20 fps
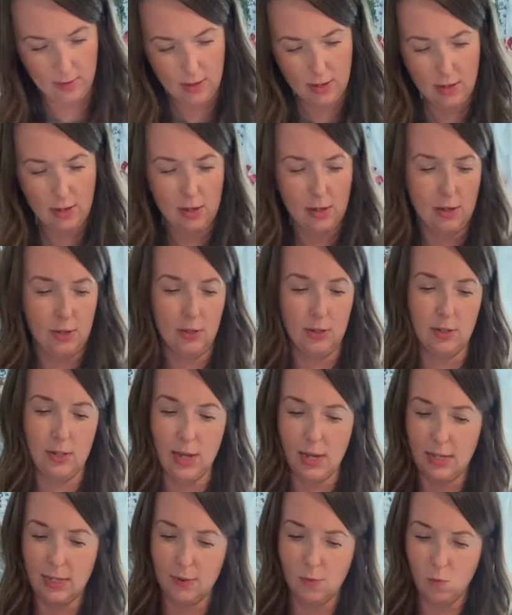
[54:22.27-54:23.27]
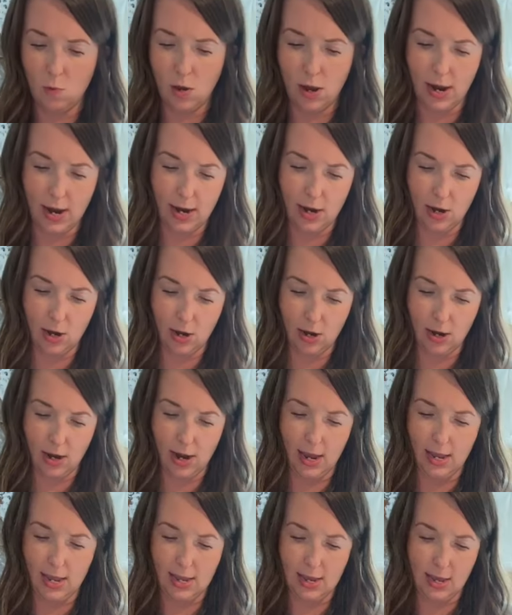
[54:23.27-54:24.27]
Just going to take some
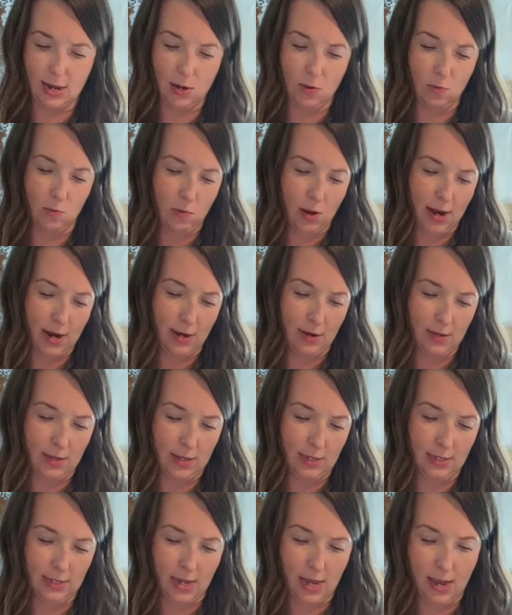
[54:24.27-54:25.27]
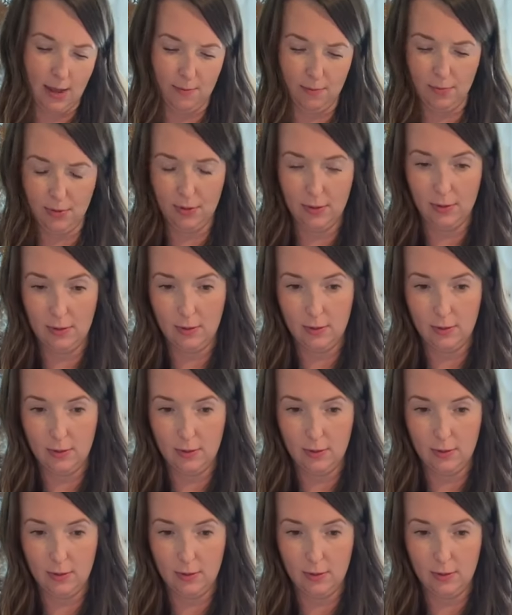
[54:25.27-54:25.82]
wire and wire this up.